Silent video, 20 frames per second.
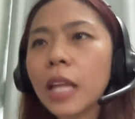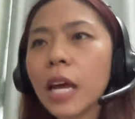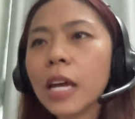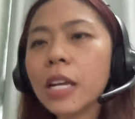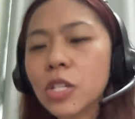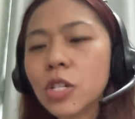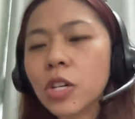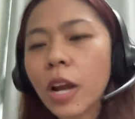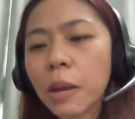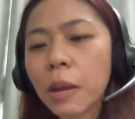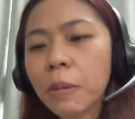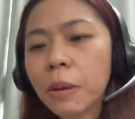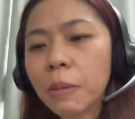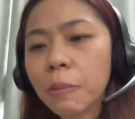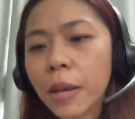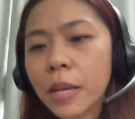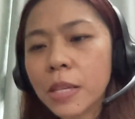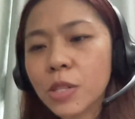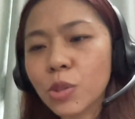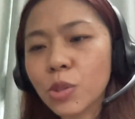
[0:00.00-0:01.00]
I try my
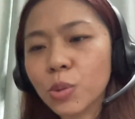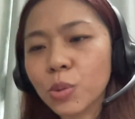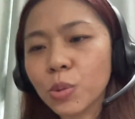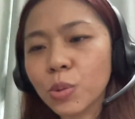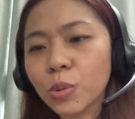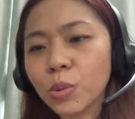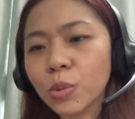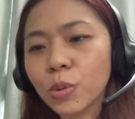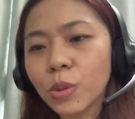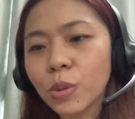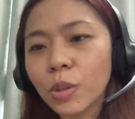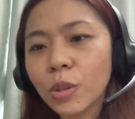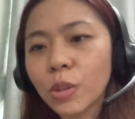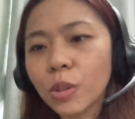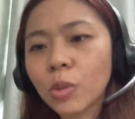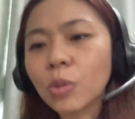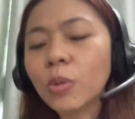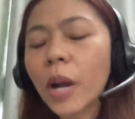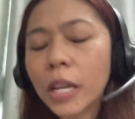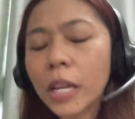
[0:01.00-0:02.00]
best to
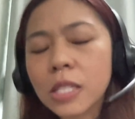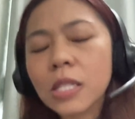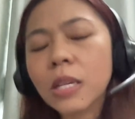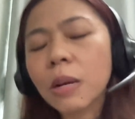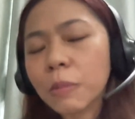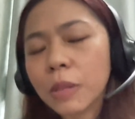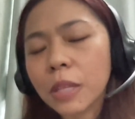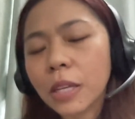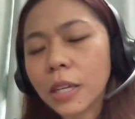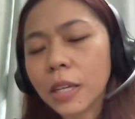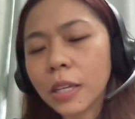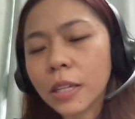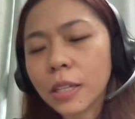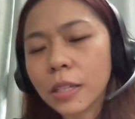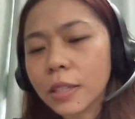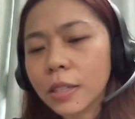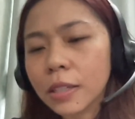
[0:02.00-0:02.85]
write something,